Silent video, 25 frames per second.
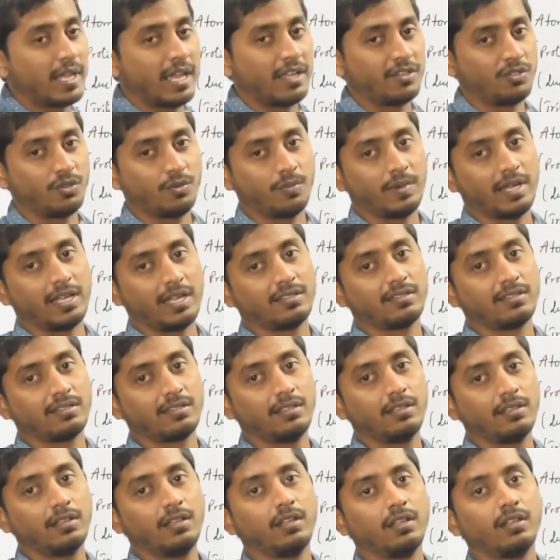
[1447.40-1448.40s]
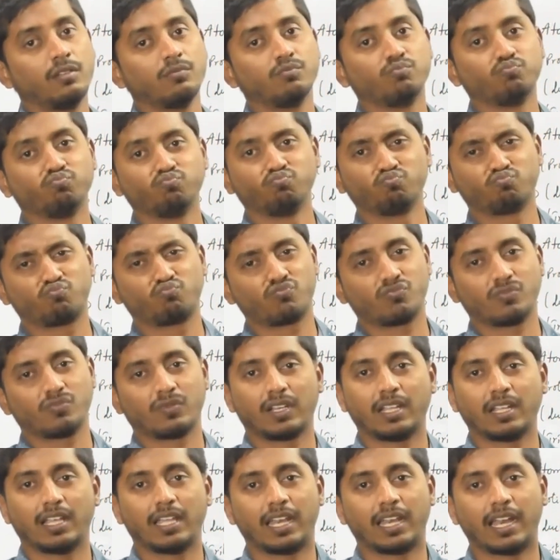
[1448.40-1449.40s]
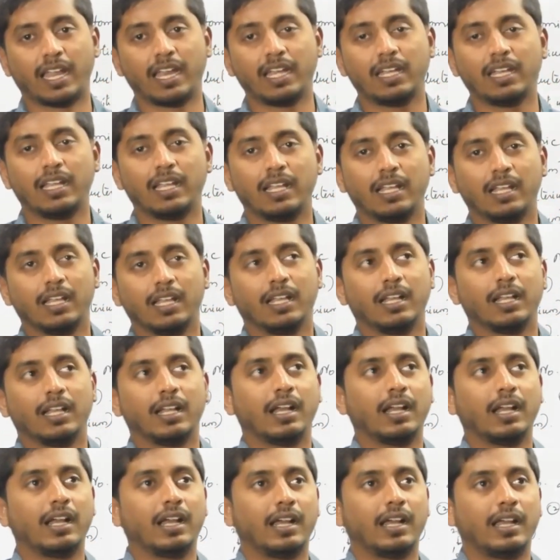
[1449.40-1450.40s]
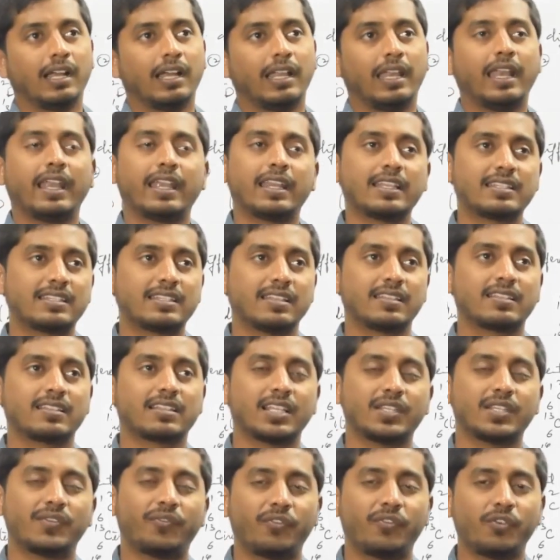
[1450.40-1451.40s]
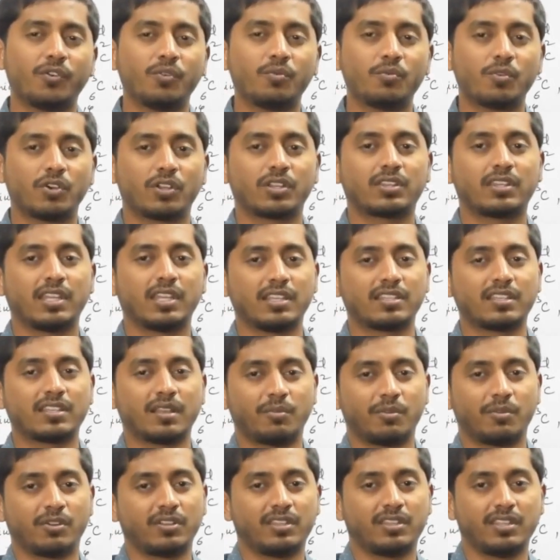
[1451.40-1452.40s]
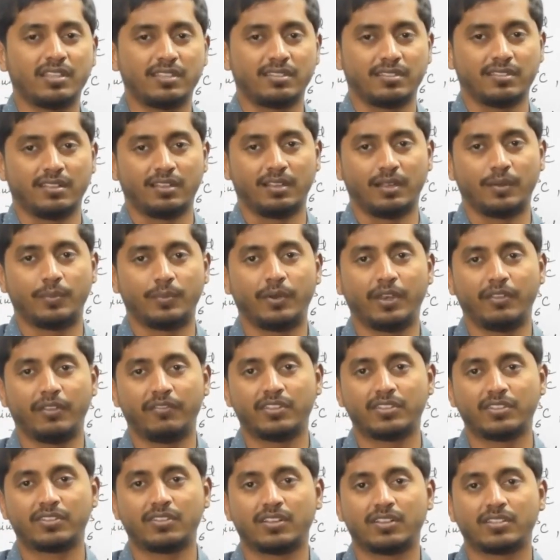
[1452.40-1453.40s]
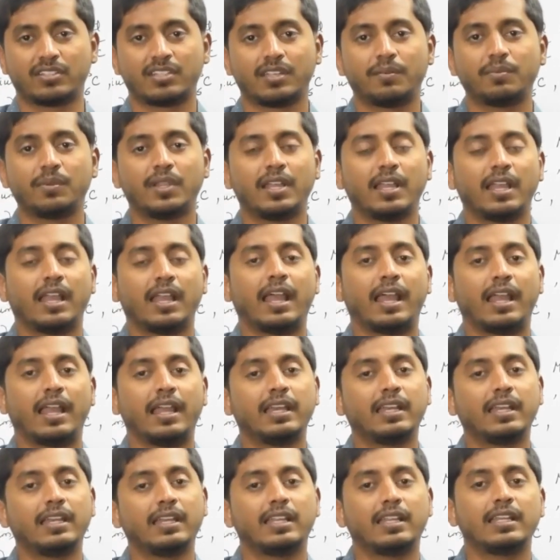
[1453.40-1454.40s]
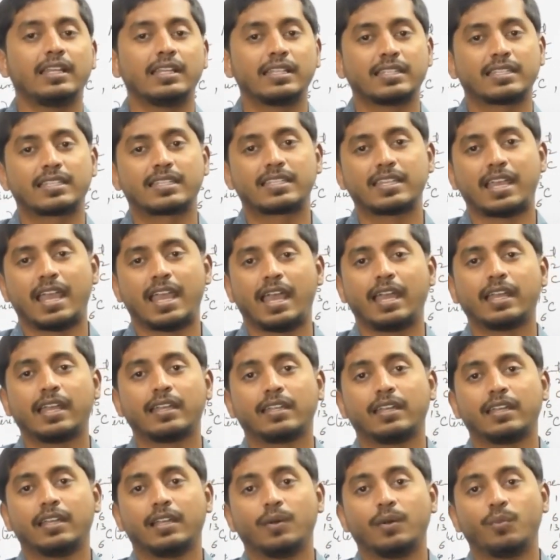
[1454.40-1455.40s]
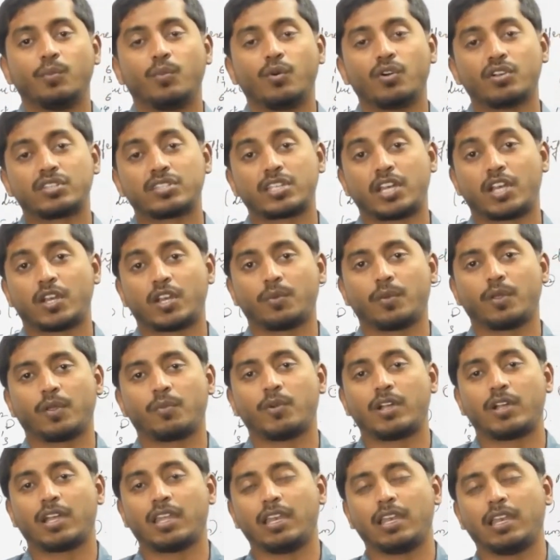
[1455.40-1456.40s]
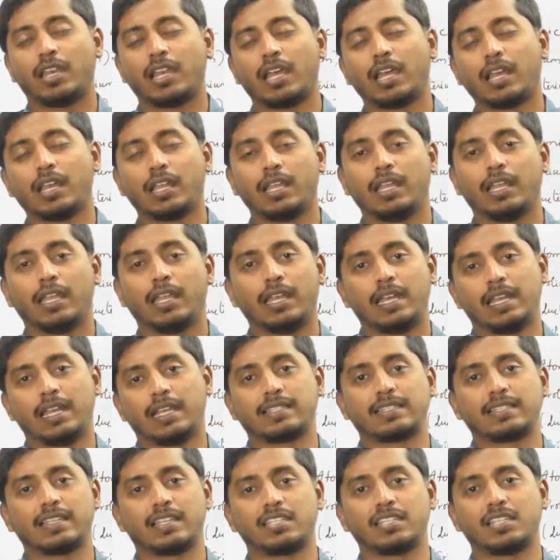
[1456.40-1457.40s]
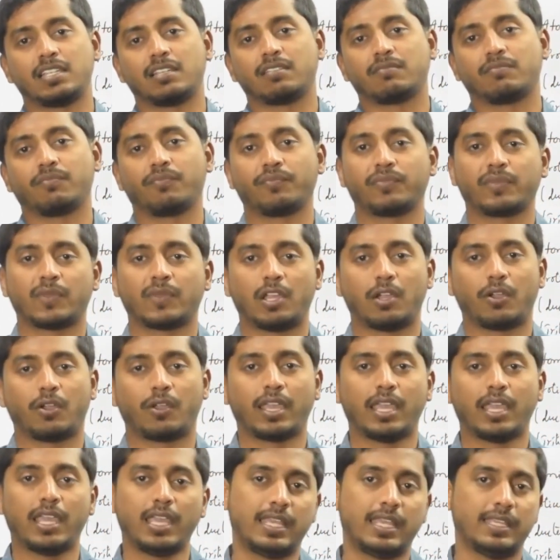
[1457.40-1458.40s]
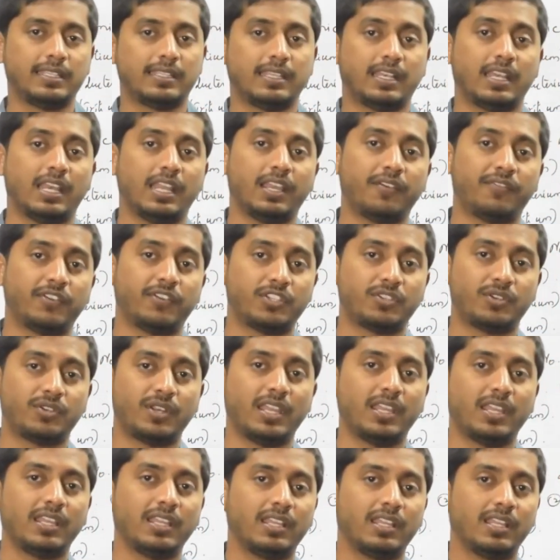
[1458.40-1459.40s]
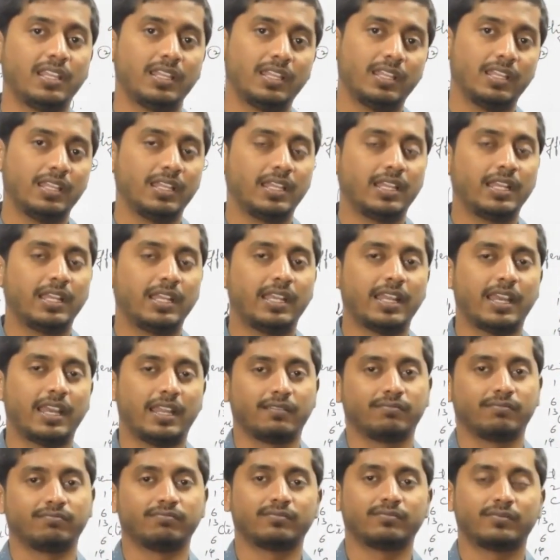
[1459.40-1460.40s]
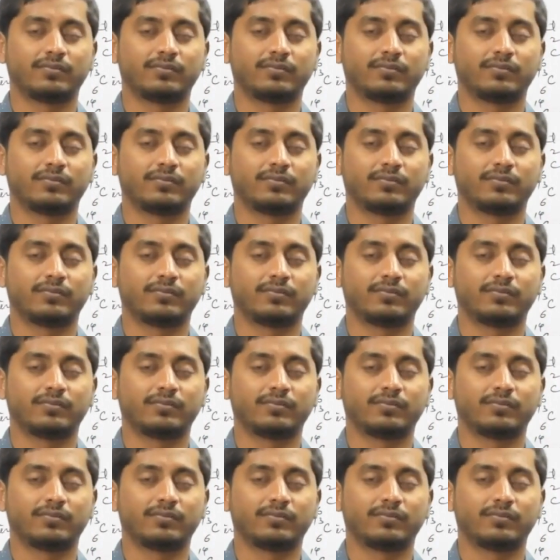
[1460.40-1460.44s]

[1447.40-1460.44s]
isobars, right. Let us discuss few more things about this previous concept and start Bohr's atomic model in our next session. Okay, is it clear for today? Done.